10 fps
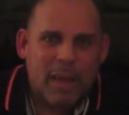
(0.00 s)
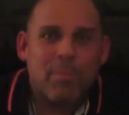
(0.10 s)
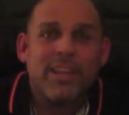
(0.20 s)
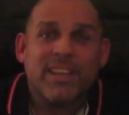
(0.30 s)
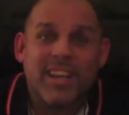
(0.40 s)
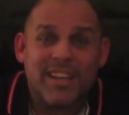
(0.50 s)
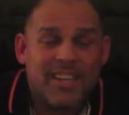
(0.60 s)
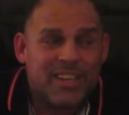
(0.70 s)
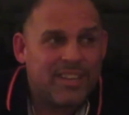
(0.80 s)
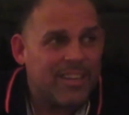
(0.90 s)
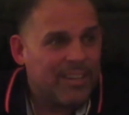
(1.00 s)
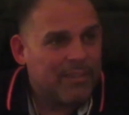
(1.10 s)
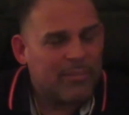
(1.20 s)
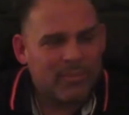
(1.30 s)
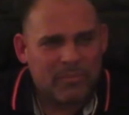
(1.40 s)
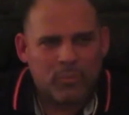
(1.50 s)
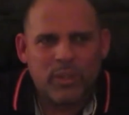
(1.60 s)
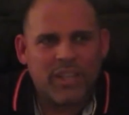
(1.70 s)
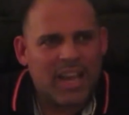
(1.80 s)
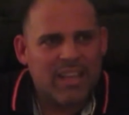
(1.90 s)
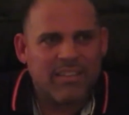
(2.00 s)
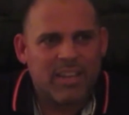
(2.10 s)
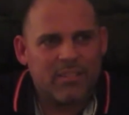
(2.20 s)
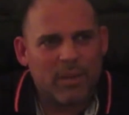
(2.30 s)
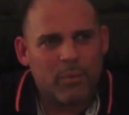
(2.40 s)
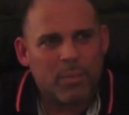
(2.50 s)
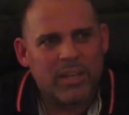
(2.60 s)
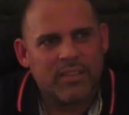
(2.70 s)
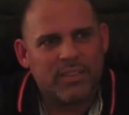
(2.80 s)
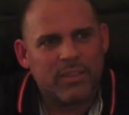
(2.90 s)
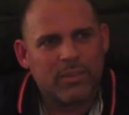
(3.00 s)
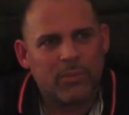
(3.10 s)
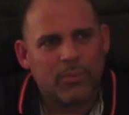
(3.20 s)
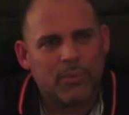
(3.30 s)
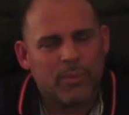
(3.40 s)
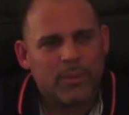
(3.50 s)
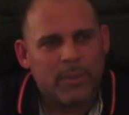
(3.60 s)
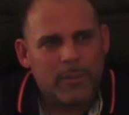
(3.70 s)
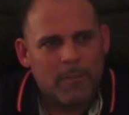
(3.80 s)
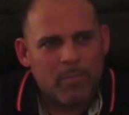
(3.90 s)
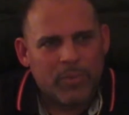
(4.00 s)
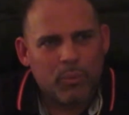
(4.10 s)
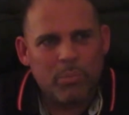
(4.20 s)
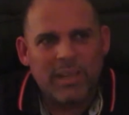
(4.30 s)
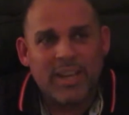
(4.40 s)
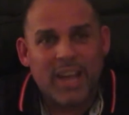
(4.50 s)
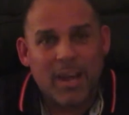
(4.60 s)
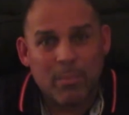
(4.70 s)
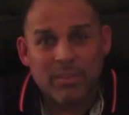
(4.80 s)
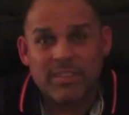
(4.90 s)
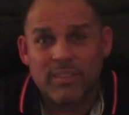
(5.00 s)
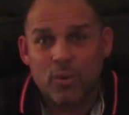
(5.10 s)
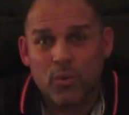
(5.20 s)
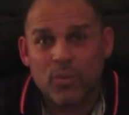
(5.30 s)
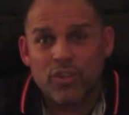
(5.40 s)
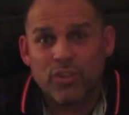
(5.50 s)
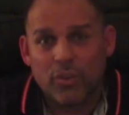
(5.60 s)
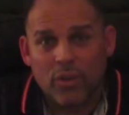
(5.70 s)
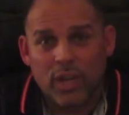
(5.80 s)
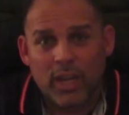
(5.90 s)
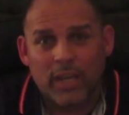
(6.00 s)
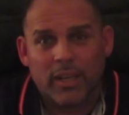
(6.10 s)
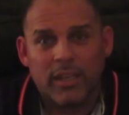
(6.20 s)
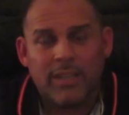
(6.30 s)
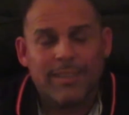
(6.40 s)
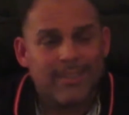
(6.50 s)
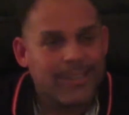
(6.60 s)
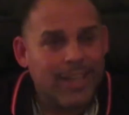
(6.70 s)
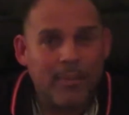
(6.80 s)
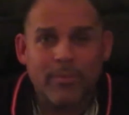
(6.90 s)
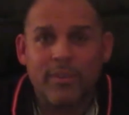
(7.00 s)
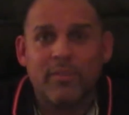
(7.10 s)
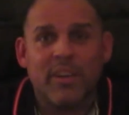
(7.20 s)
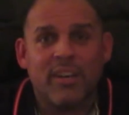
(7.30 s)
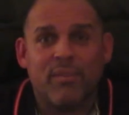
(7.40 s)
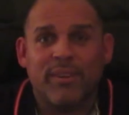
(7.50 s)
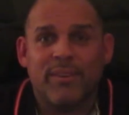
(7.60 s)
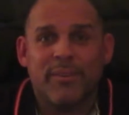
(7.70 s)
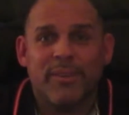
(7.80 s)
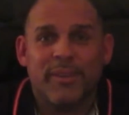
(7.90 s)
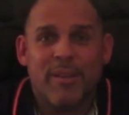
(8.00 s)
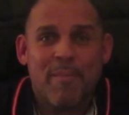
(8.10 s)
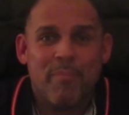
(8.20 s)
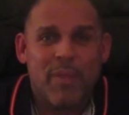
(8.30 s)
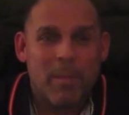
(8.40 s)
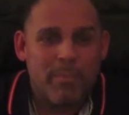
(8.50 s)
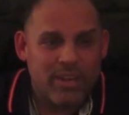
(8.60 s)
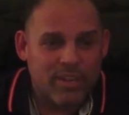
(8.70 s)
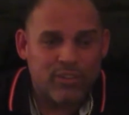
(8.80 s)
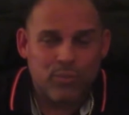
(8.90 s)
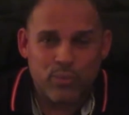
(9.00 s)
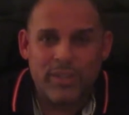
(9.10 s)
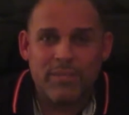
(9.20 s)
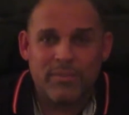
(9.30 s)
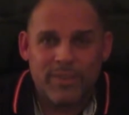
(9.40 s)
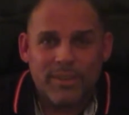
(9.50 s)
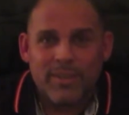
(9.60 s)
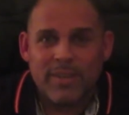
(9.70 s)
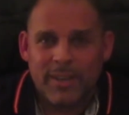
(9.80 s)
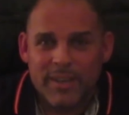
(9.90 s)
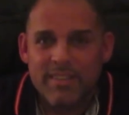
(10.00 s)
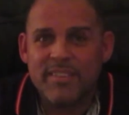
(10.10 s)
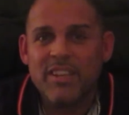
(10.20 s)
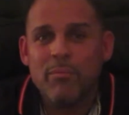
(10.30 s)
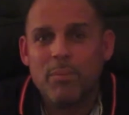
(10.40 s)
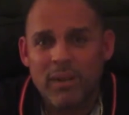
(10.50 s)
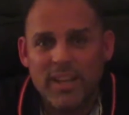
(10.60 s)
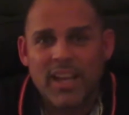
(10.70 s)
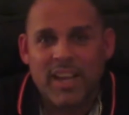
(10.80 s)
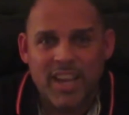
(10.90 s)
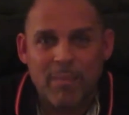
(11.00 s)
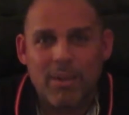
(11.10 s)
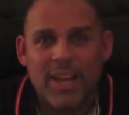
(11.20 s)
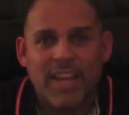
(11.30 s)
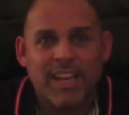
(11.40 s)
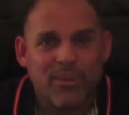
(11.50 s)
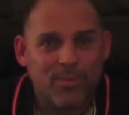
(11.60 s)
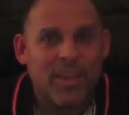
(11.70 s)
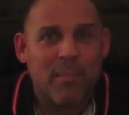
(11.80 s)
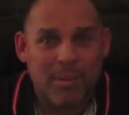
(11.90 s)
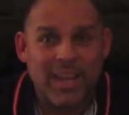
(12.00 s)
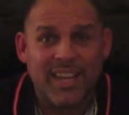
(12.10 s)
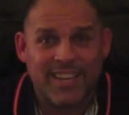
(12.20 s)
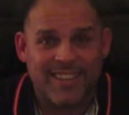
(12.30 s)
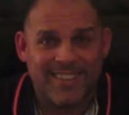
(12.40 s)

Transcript: I played Kalin. One of the last times that we played singles, we played the opposite over the short line. The game took forever because he seen me play that game a lot. He knows how to play it.